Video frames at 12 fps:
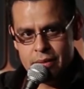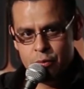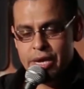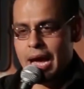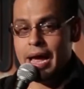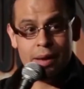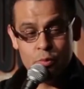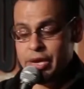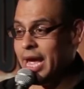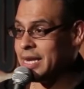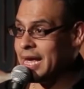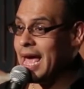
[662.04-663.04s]
We
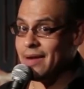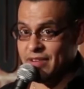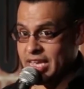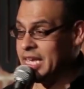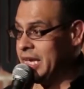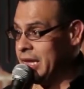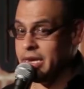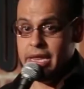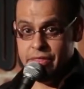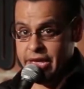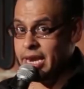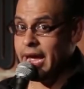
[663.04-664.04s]
had to have a
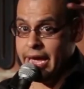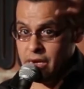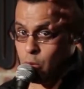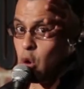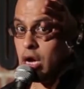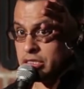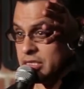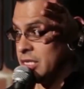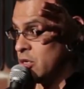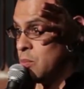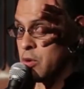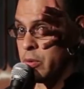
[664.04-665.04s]
kid, then I had to watch The
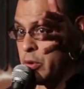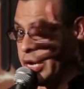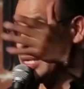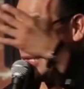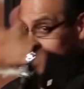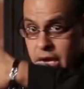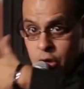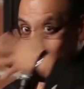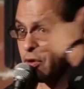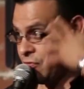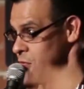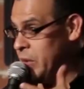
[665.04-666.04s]
Little Mermaid in
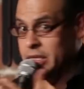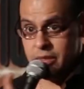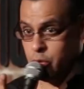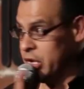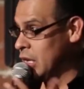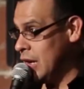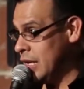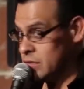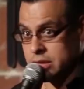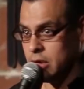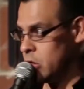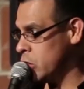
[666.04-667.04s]
order for me to
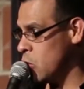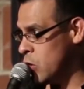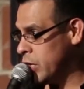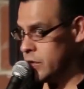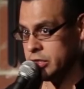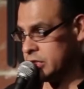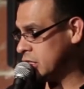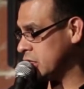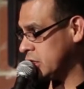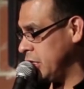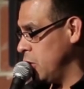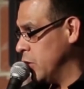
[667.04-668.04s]
realize, no wonder, she's
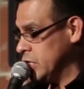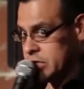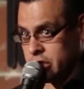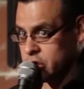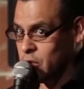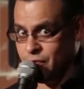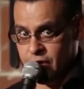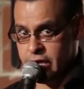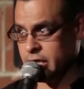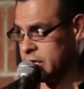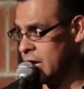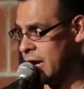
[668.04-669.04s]
a sea witch this whole
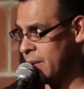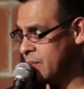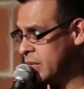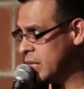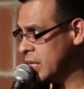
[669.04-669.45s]
fucking time.